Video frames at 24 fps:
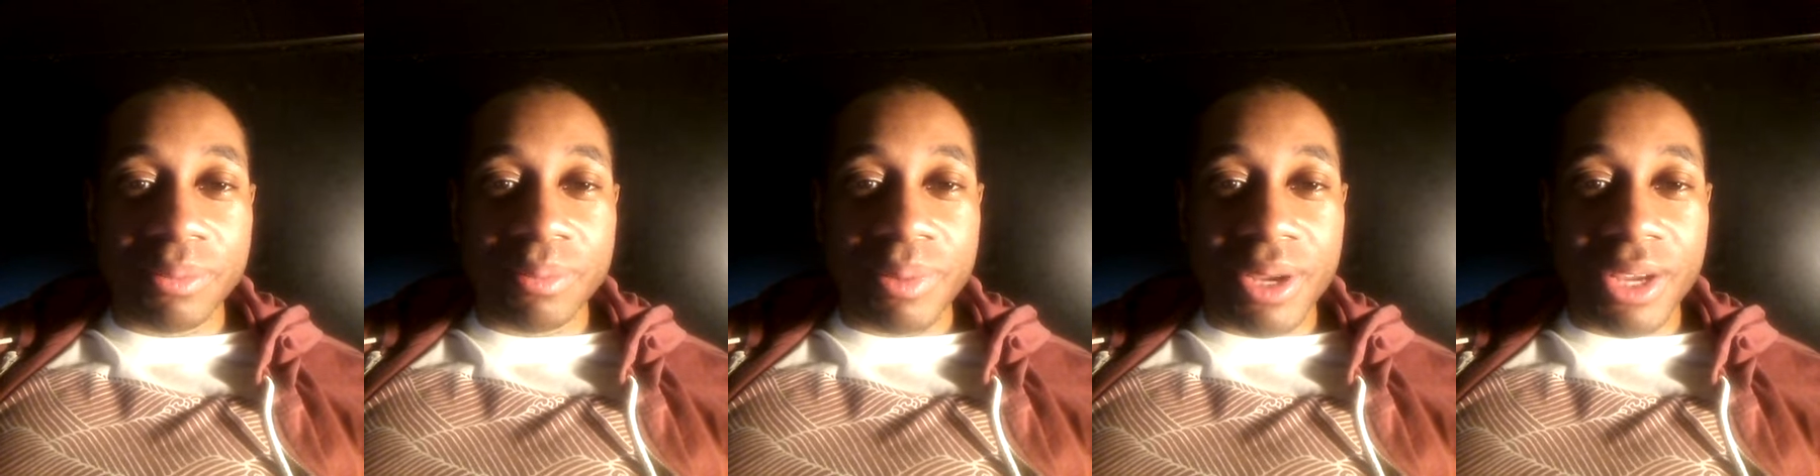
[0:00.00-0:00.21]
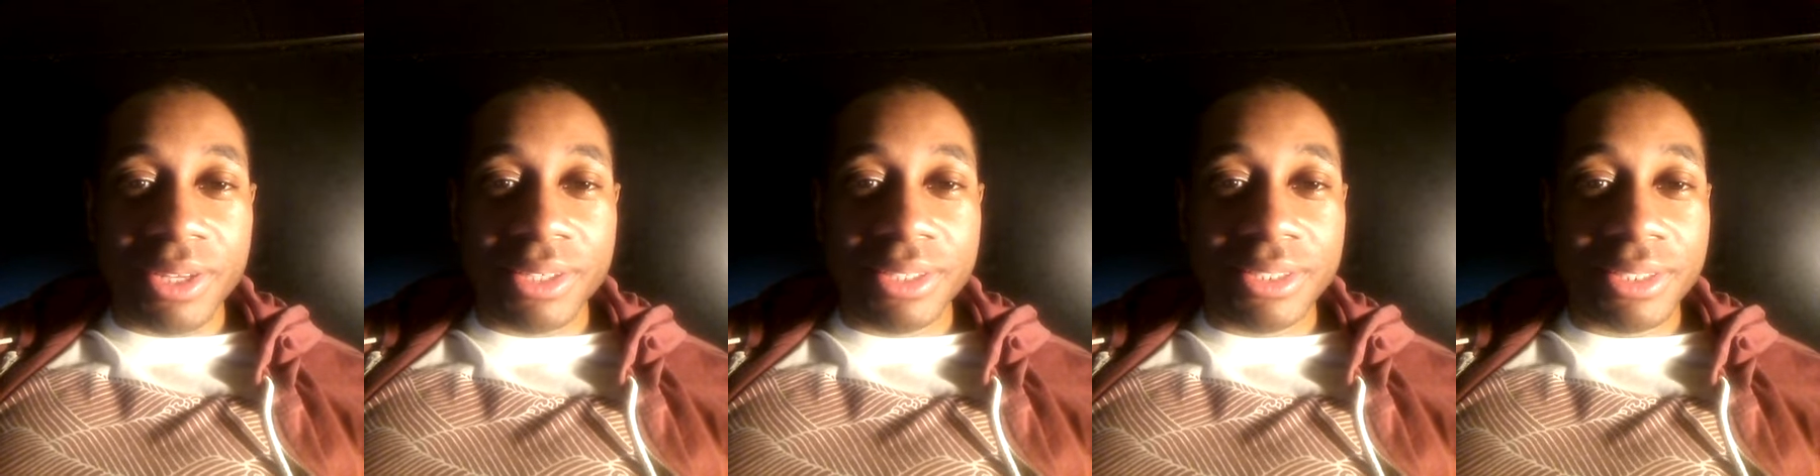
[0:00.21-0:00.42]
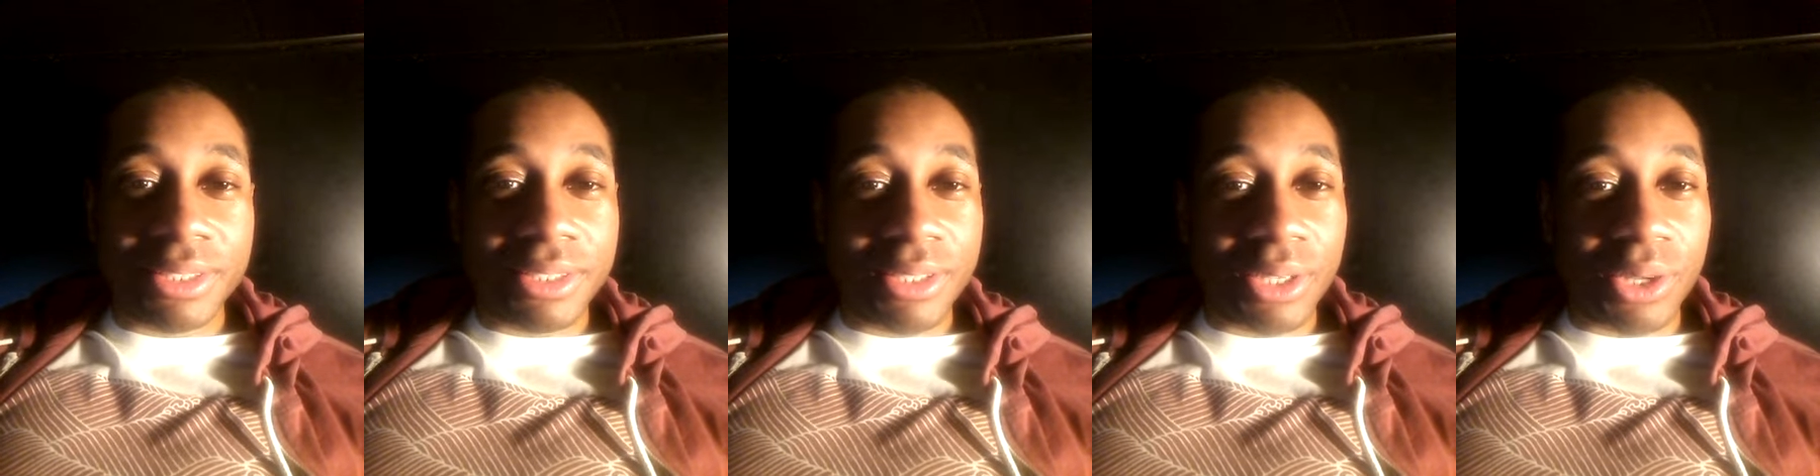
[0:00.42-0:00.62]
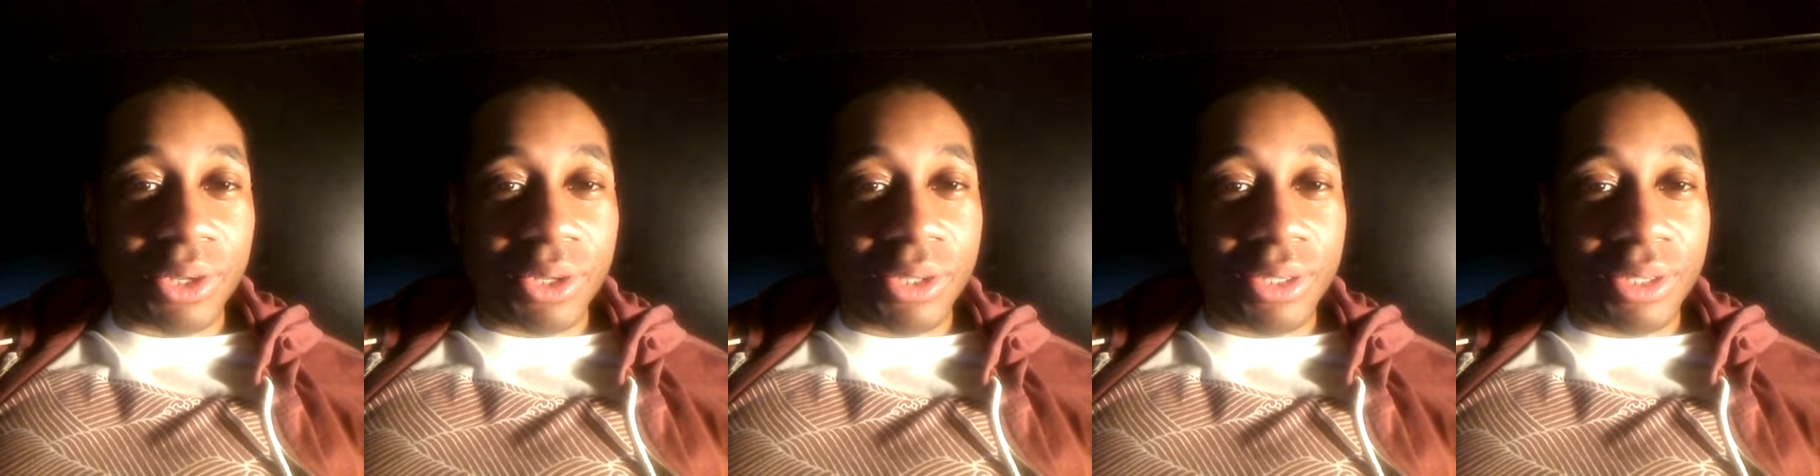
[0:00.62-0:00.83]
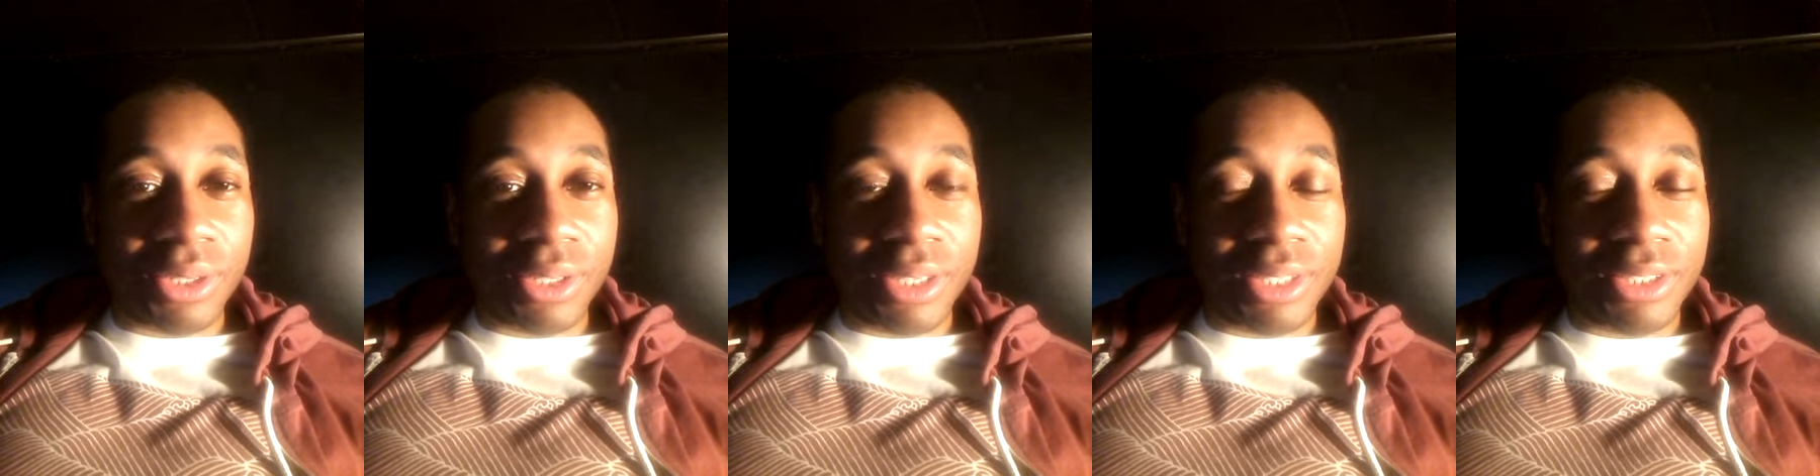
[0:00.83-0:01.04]
This the
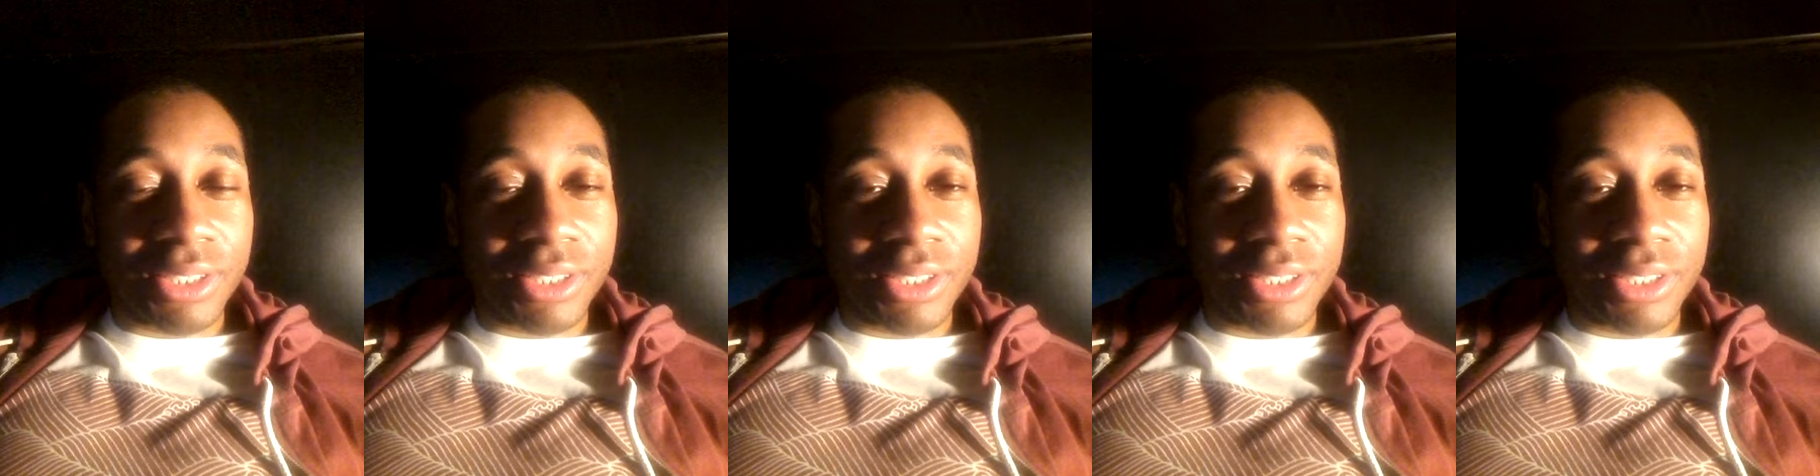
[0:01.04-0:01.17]
this is the